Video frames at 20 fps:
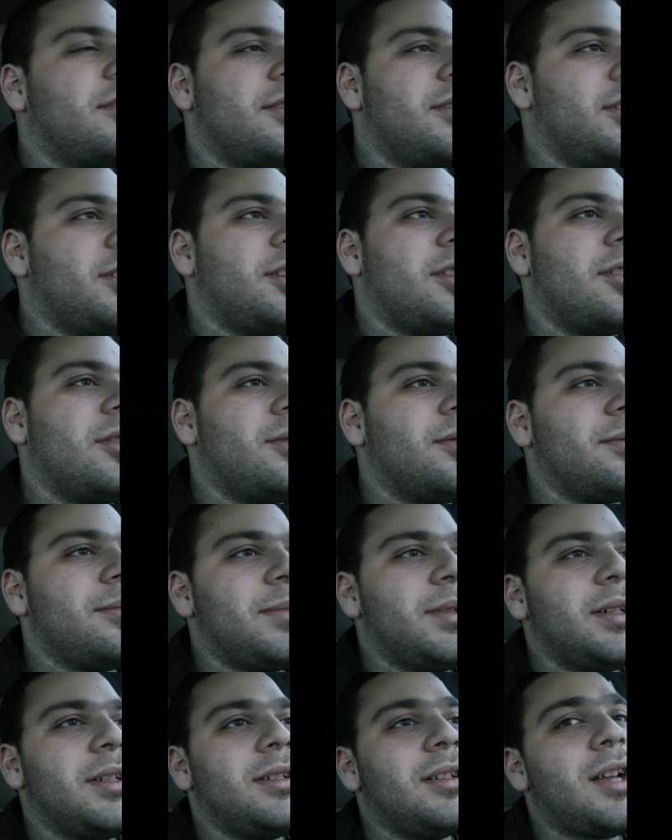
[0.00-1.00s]
you know,
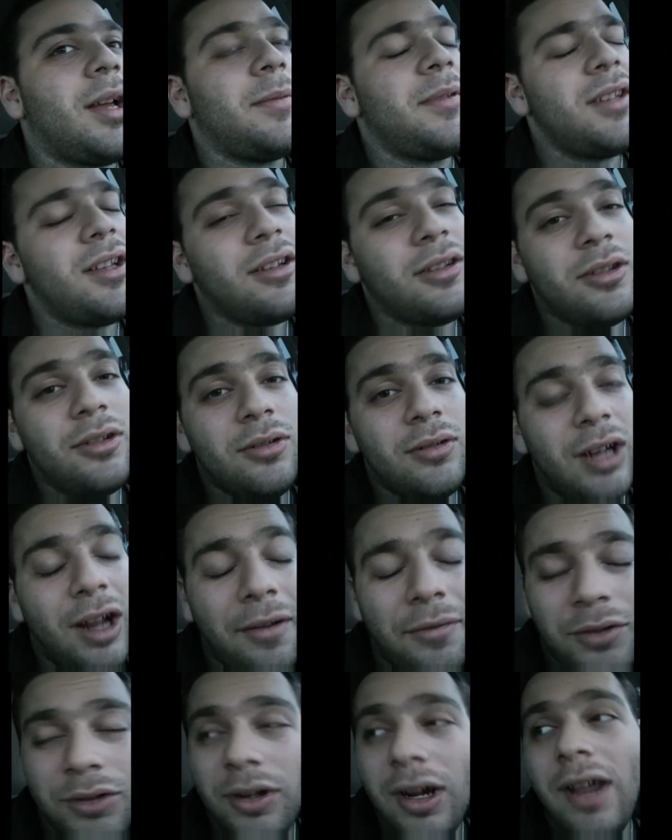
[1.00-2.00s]
but I'm telling you, dude,
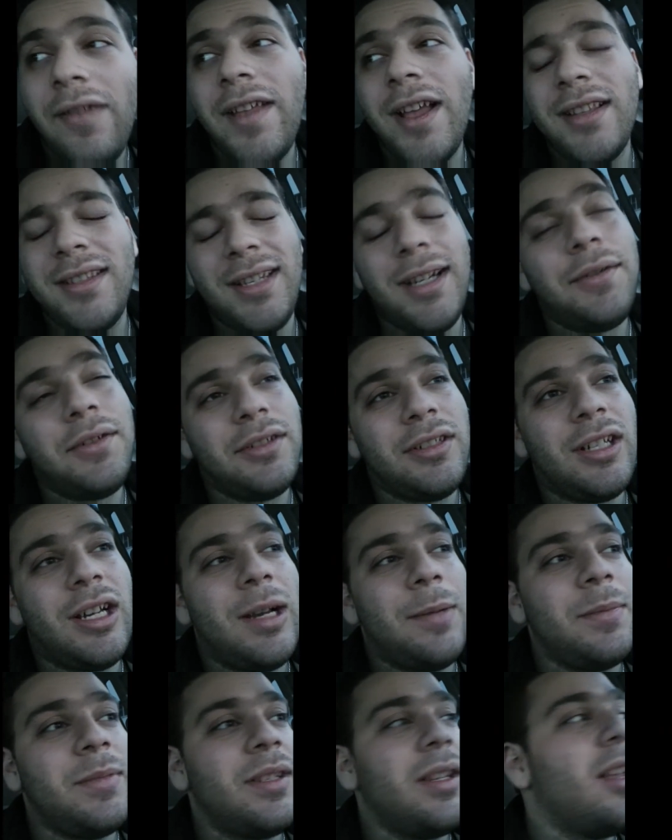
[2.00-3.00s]
I've tried that several
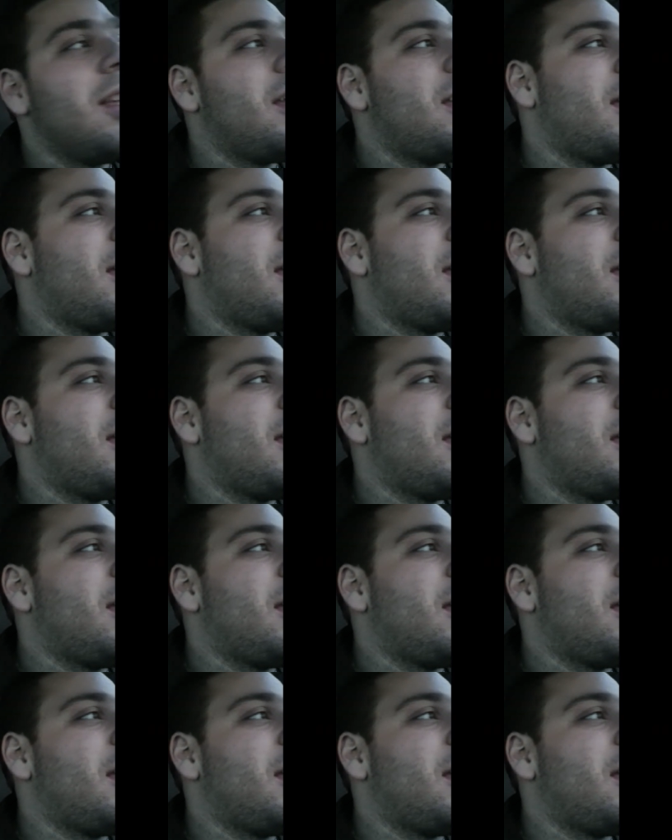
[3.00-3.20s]
times,